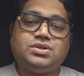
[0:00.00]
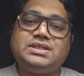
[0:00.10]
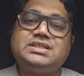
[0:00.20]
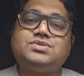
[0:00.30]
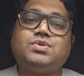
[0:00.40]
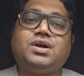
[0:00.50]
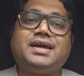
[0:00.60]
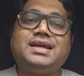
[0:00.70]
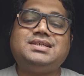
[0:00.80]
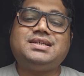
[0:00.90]
So this is
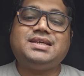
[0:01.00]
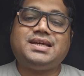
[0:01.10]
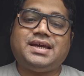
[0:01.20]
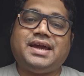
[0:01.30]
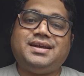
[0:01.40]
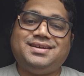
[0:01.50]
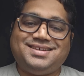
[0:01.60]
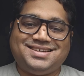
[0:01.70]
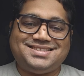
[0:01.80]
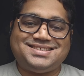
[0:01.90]
what Agentic AI
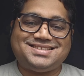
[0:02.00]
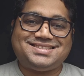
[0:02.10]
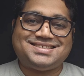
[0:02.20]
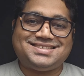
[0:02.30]
does.